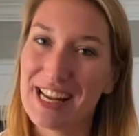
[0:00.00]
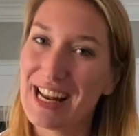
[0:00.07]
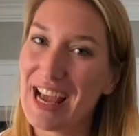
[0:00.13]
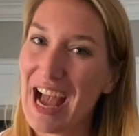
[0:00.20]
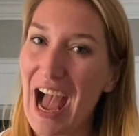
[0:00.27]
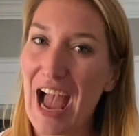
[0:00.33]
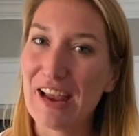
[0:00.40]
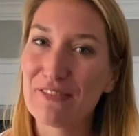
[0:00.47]
Yeah,
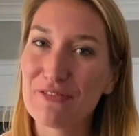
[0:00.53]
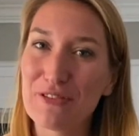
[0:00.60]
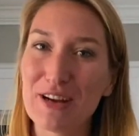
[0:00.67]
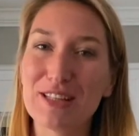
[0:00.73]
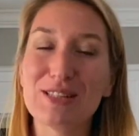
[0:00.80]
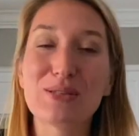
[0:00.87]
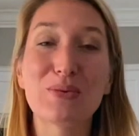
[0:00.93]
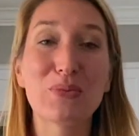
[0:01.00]
hi
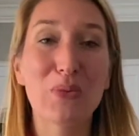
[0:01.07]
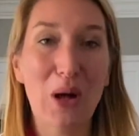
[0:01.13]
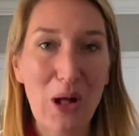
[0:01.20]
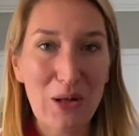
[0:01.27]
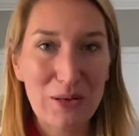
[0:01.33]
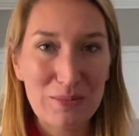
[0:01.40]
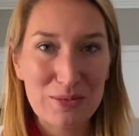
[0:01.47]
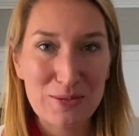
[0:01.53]
friends,
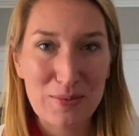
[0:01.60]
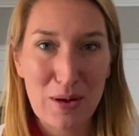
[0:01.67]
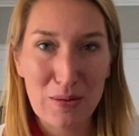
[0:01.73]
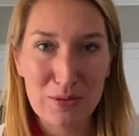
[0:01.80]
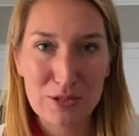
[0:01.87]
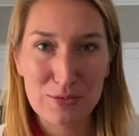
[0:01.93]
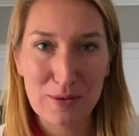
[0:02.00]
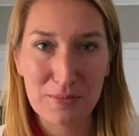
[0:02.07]
welcome to
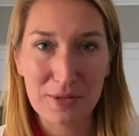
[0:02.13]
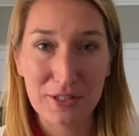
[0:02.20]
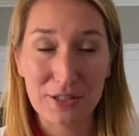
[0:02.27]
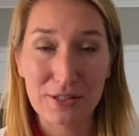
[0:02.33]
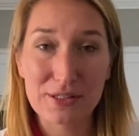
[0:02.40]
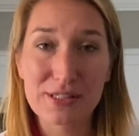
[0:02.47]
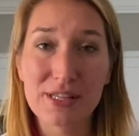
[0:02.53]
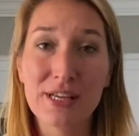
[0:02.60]
Polish Mama
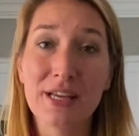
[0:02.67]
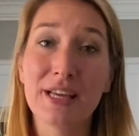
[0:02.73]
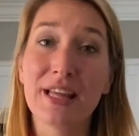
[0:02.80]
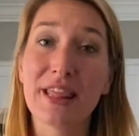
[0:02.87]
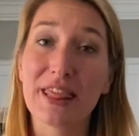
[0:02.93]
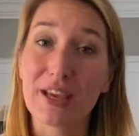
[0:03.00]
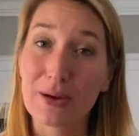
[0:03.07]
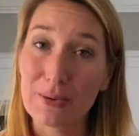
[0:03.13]
Cooks.
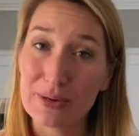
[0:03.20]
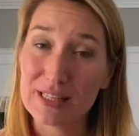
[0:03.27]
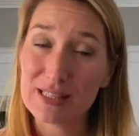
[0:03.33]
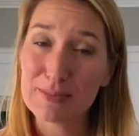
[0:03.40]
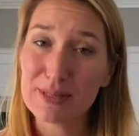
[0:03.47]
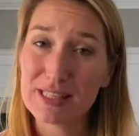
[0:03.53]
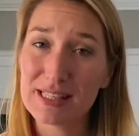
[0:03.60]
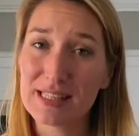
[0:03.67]
The
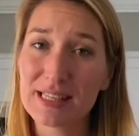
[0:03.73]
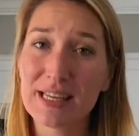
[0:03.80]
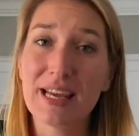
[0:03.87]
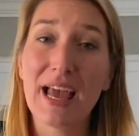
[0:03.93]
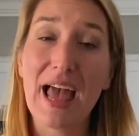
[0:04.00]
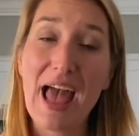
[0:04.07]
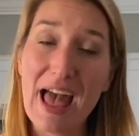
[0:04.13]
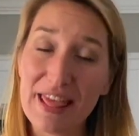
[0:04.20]
Christmas
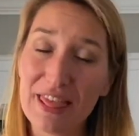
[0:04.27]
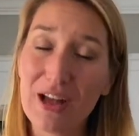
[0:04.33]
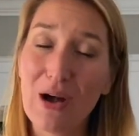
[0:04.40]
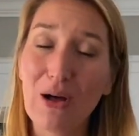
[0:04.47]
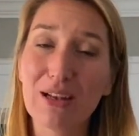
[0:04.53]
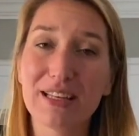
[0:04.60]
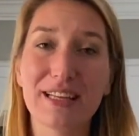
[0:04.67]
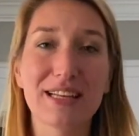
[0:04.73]
and the
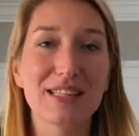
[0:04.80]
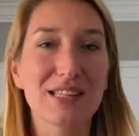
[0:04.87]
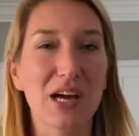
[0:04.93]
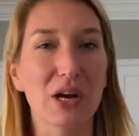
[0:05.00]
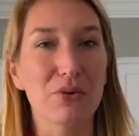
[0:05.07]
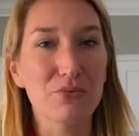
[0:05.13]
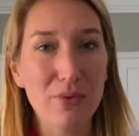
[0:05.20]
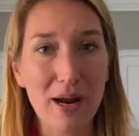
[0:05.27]
holidays
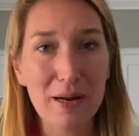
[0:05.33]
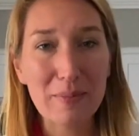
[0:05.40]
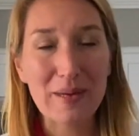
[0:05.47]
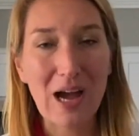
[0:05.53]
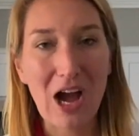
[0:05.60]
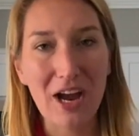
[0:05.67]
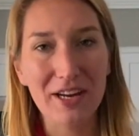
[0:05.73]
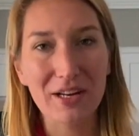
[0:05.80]
are right
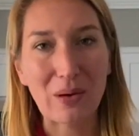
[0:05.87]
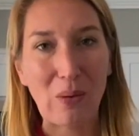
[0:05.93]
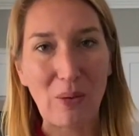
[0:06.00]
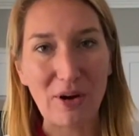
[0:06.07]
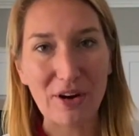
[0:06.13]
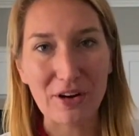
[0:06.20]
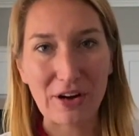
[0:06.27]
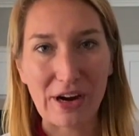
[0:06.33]
behind the
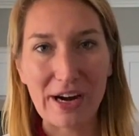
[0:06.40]
corner.